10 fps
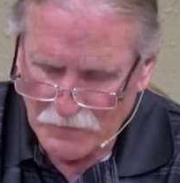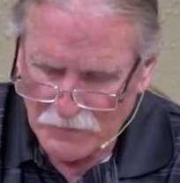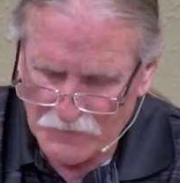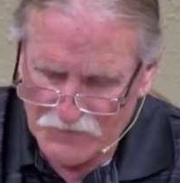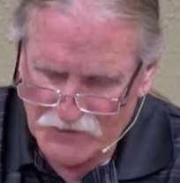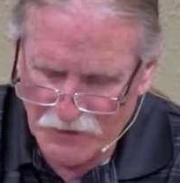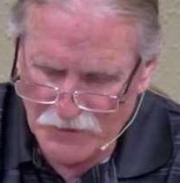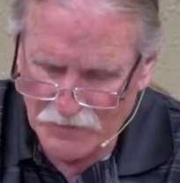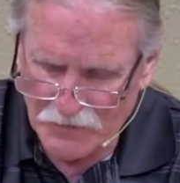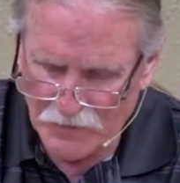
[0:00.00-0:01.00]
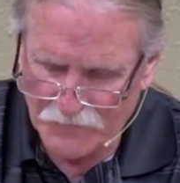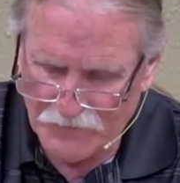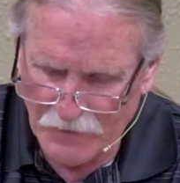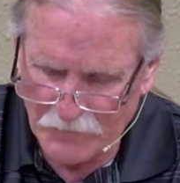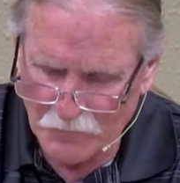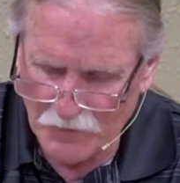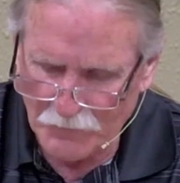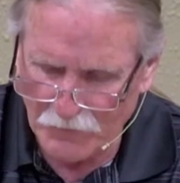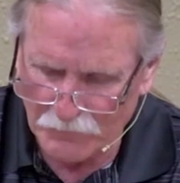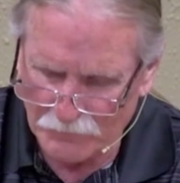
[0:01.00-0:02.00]
the son of
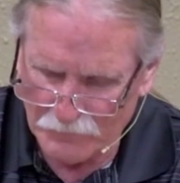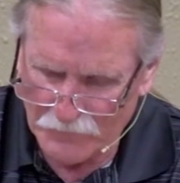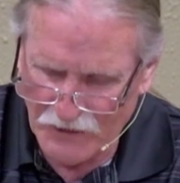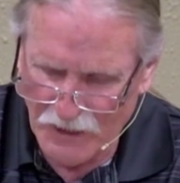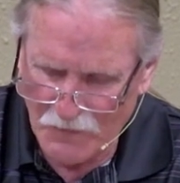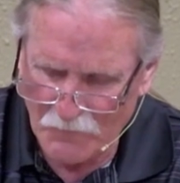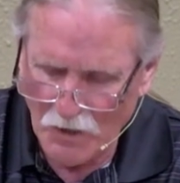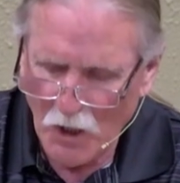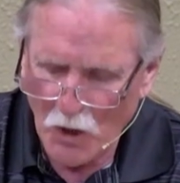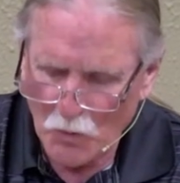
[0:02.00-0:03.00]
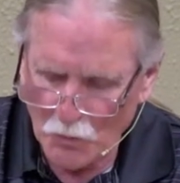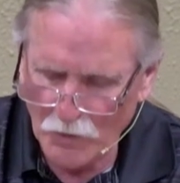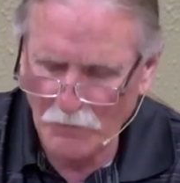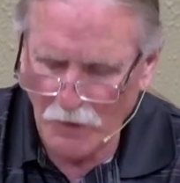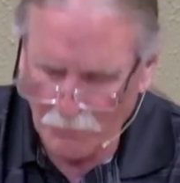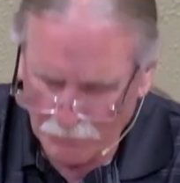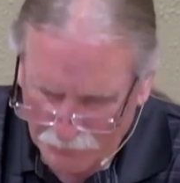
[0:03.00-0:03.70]
Tamrimmon, Tamrimmon,